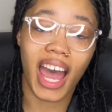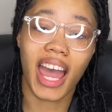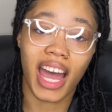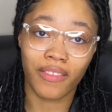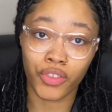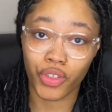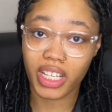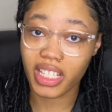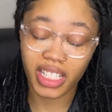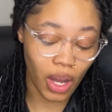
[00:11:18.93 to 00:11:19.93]
I have
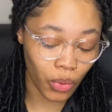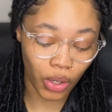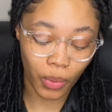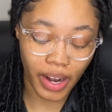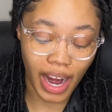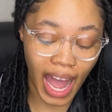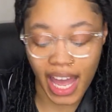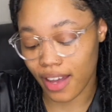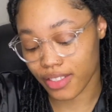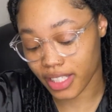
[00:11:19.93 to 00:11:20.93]
dresses I want to wear, I
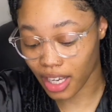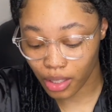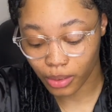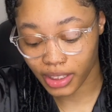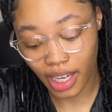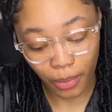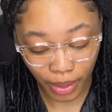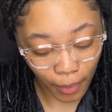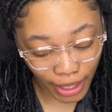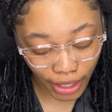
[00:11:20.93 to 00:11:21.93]
have sandals that I
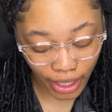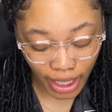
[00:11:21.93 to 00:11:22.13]
want to wear,